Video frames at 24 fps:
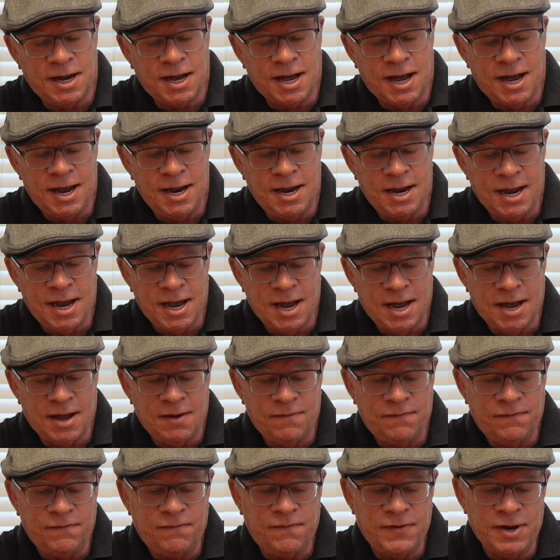I
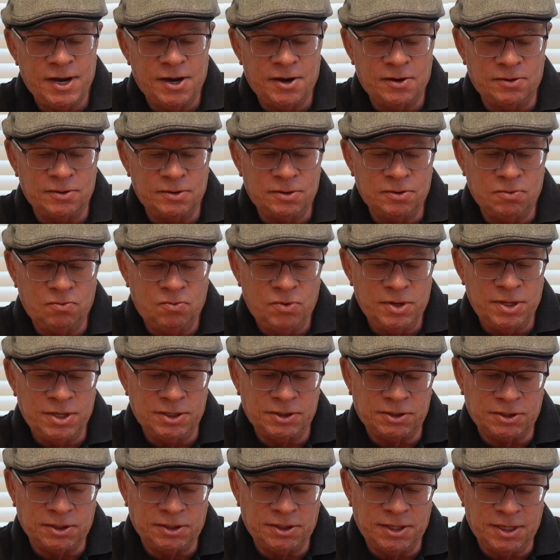have found with
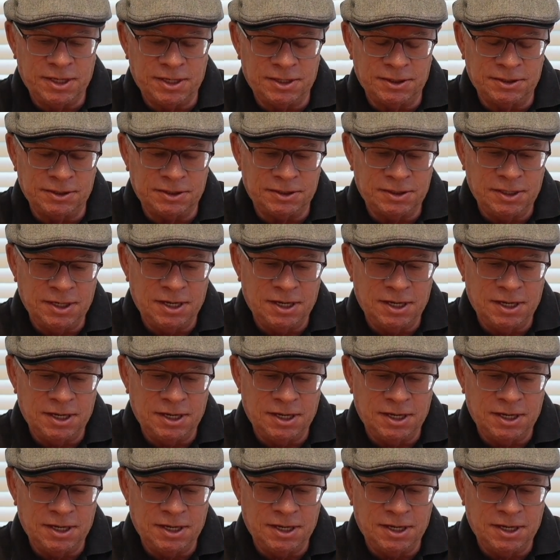this lens,